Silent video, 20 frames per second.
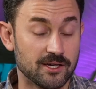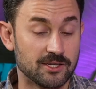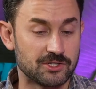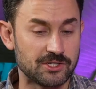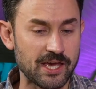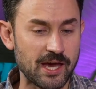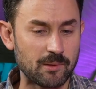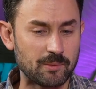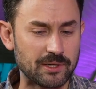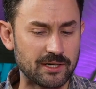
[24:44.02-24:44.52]

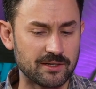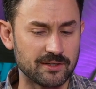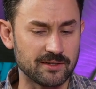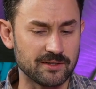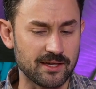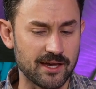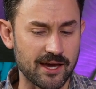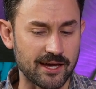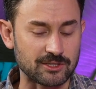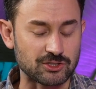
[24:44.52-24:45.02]
So
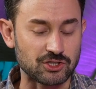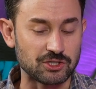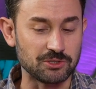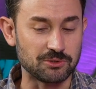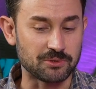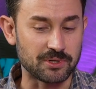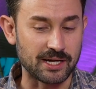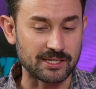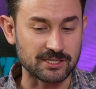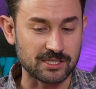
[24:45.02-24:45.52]
you
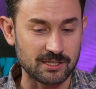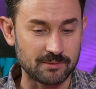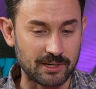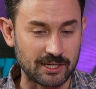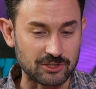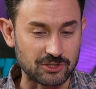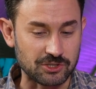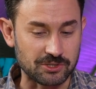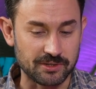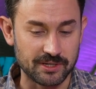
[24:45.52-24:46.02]
were asking
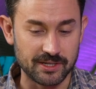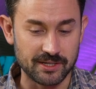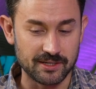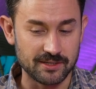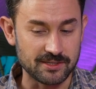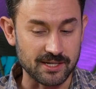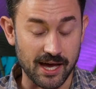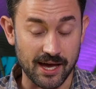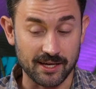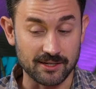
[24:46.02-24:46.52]
about
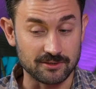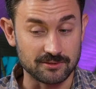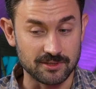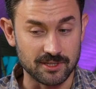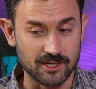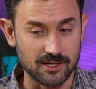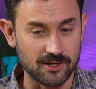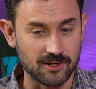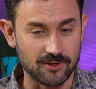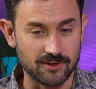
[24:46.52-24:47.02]
trends. I don't
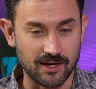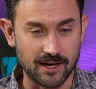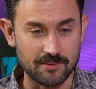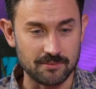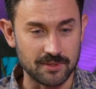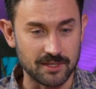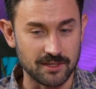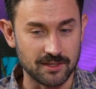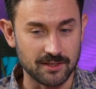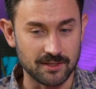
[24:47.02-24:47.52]
know. I
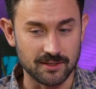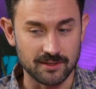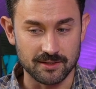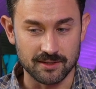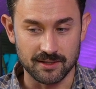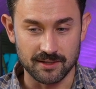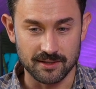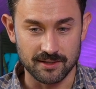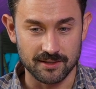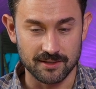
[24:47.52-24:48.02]
mean,
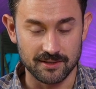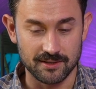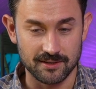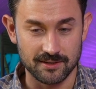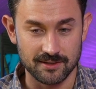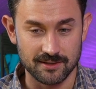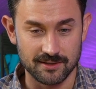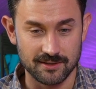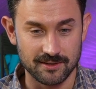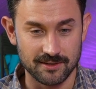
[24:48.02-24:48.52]

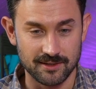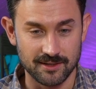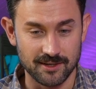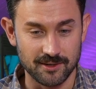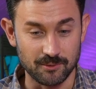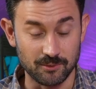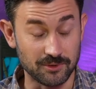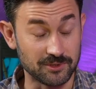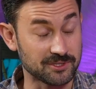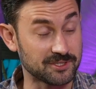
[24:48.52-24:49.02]

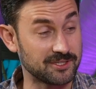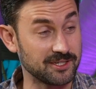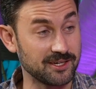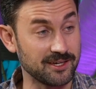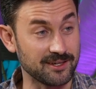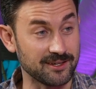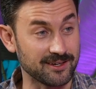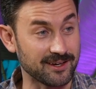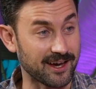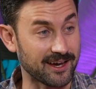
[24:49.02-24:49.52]
we'll
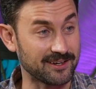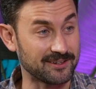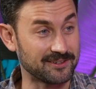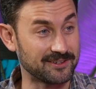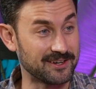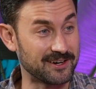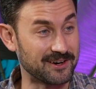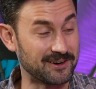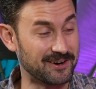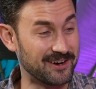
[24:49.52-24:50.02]
see. I don't
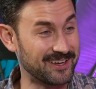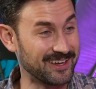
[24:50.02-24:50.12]
know.